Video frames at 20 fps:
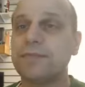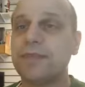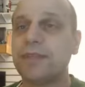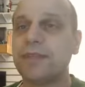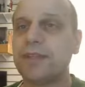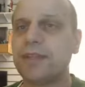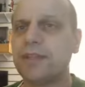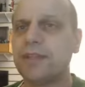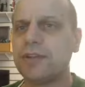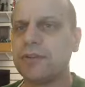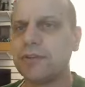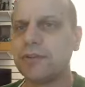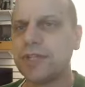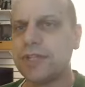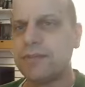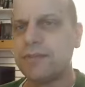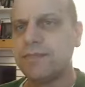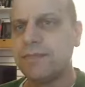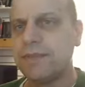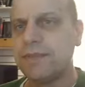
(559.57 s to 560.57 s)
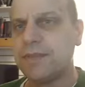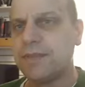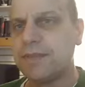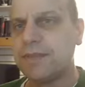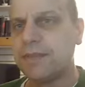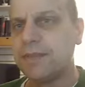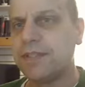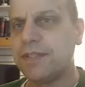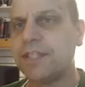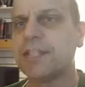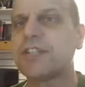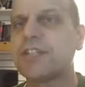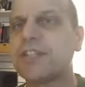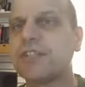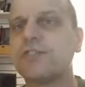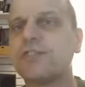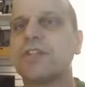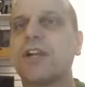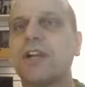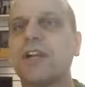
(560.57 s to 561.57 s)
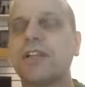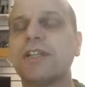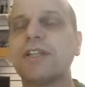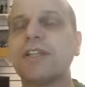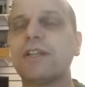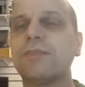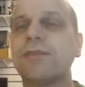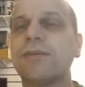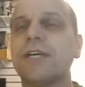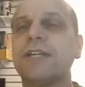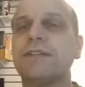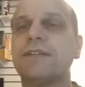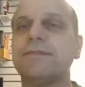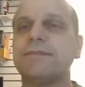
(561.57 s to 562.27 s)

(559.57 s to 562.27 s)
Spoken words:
The issues are a little bit,